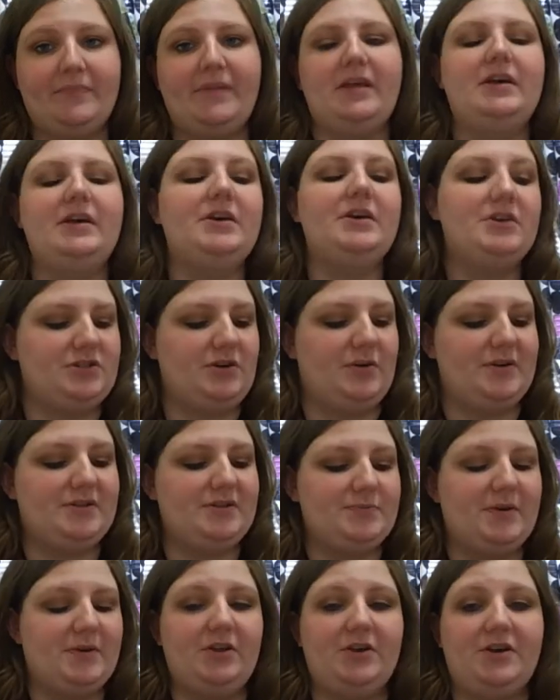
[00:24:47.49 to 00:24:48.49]
So as we
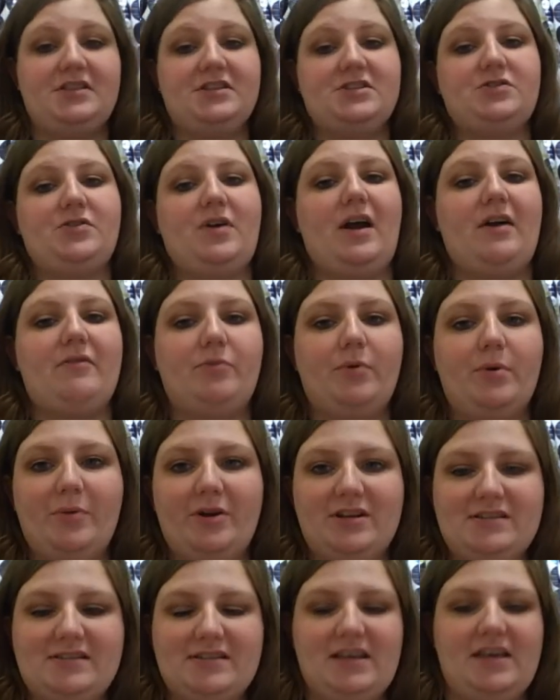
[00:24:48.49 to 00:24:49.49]
look at this graph, we want
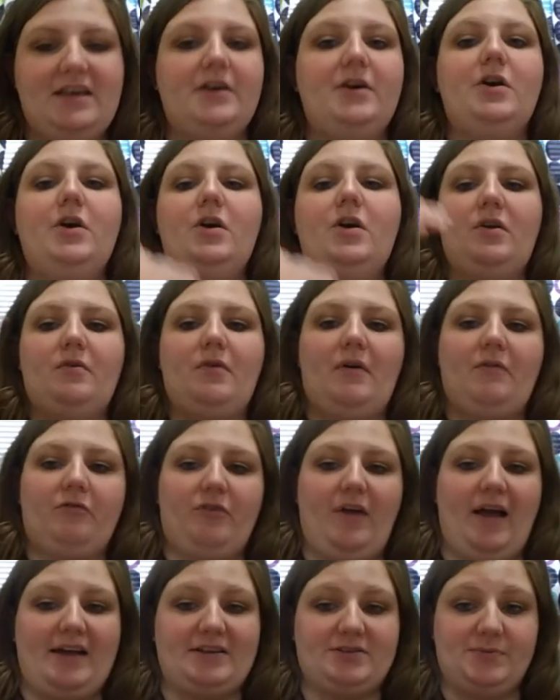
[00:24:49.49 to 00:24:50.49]
to see
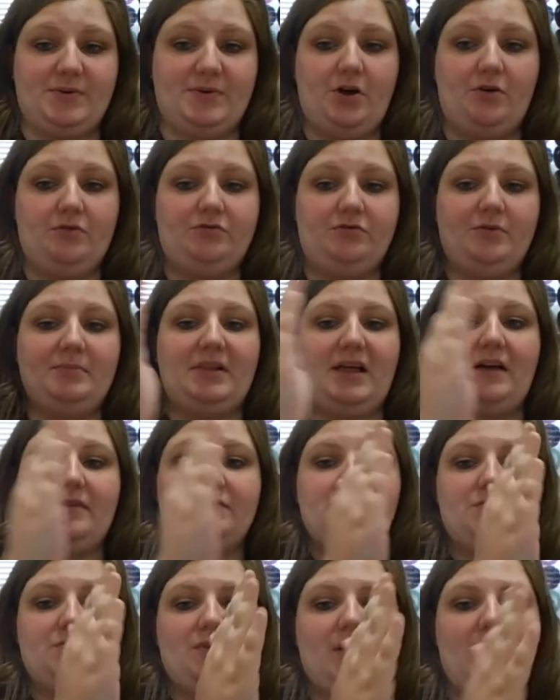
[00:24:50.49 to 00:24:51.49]
as we go from left
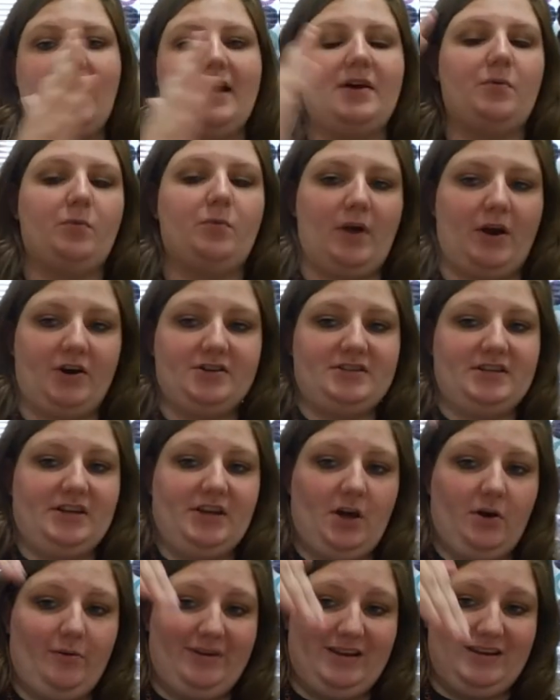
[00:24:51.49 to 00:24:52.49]
to right, where is it
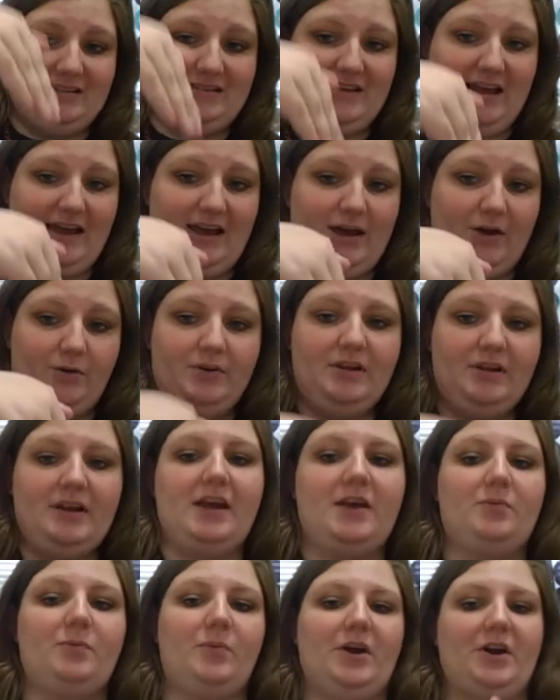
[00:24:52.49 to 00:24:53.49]
going down
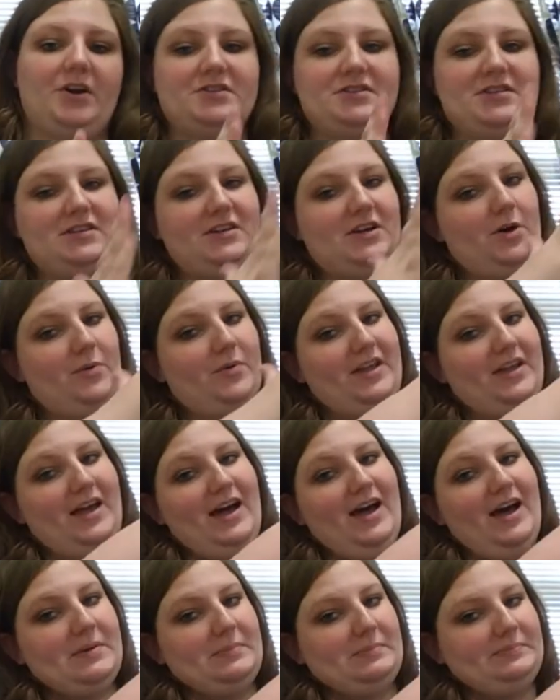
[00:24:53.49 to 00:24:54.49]
and where is it going
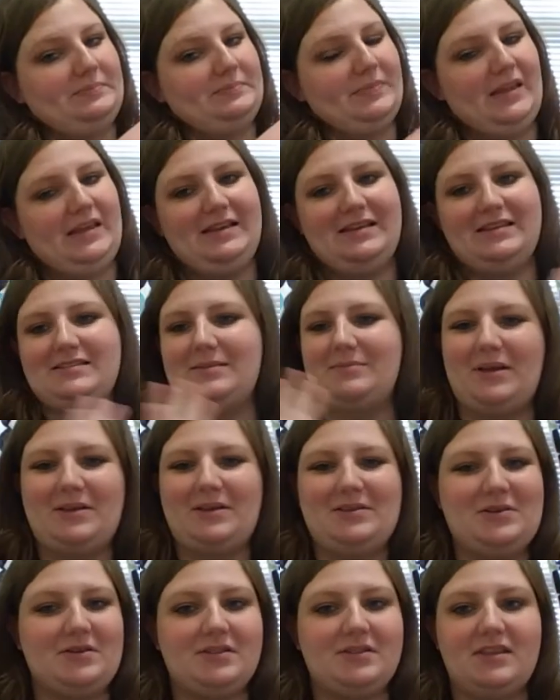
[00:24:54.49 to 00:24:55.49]
up? Sometimes you
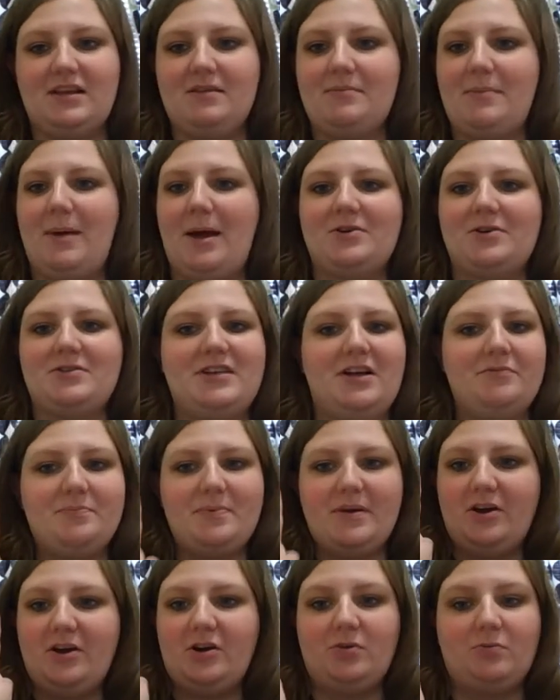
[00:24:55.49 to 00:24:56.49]
can think about yourself
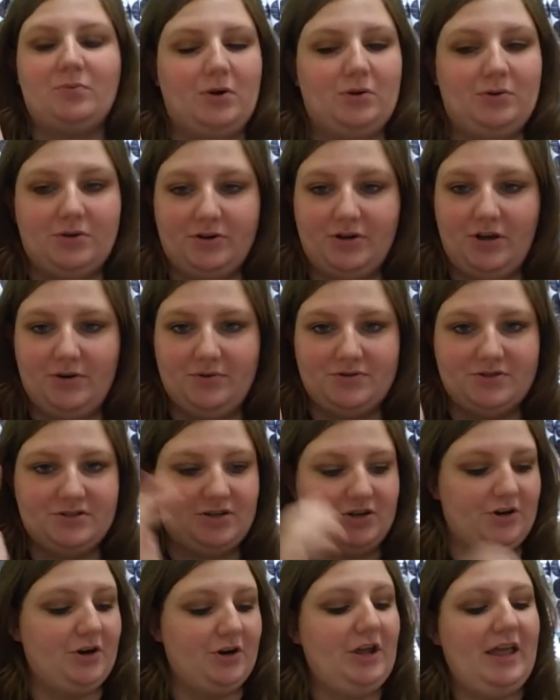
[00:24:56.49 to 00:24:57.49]
being on a roller
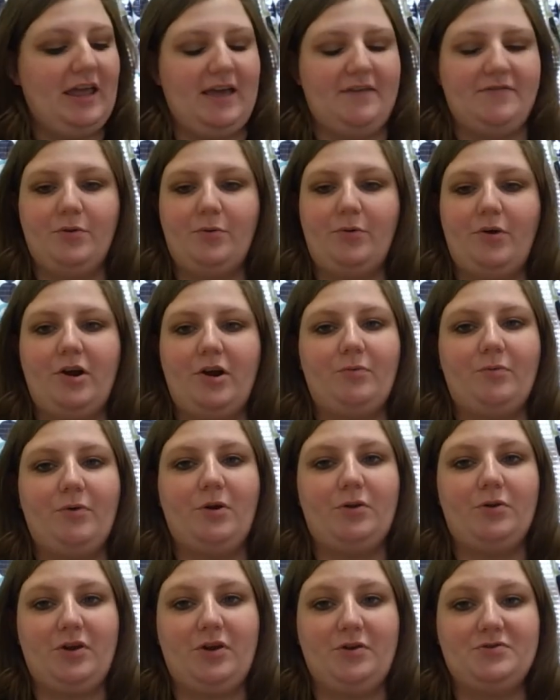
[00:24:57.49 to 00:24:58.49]
coaster. If you were on a roller
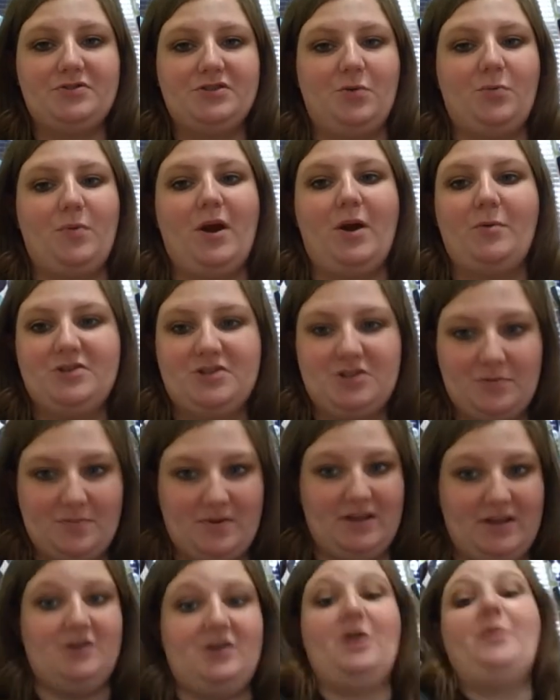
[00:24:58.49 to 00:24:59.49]
coaster, where would you be
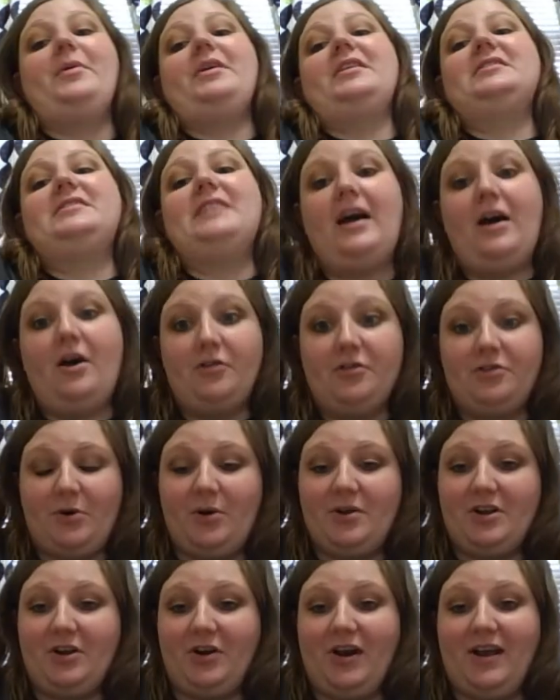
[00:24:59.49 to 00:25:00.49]
going down,
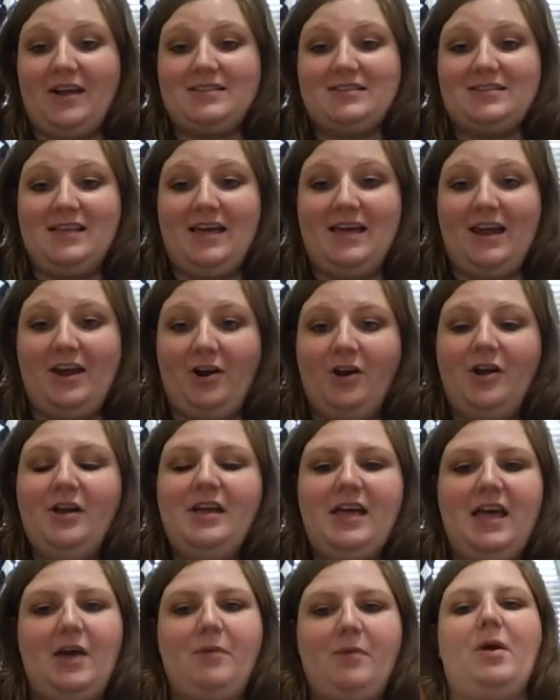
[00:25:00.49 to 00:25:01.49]
throwing your hands in the air,
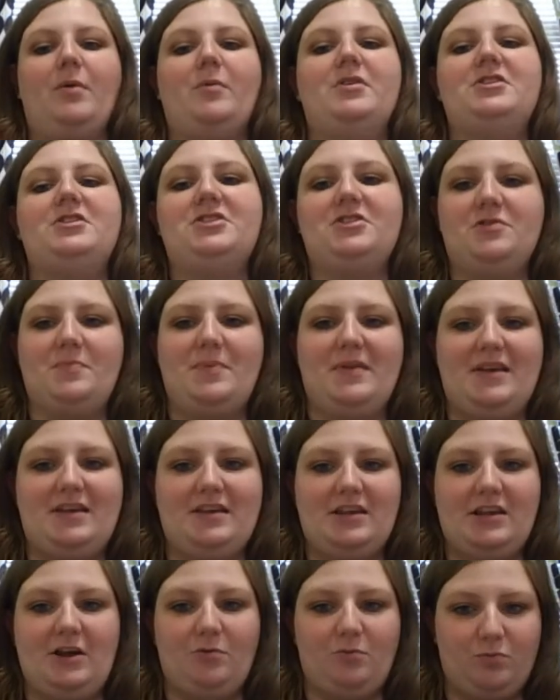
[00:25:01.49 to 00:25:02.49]
and where would you be,
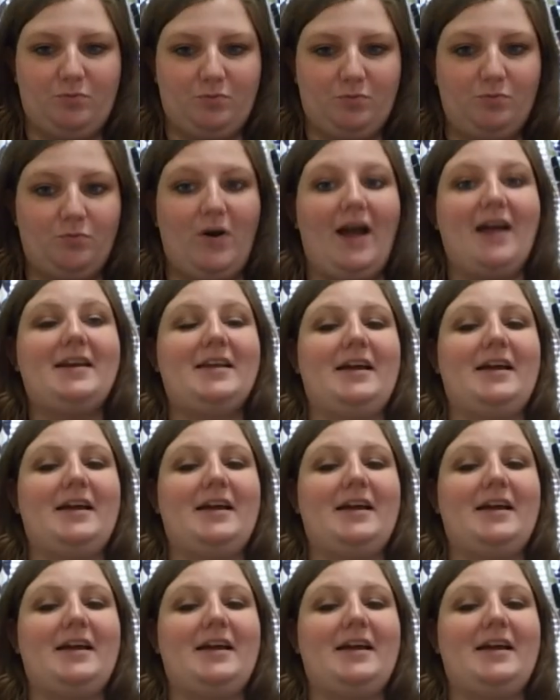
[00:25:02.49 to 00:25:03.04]
riding up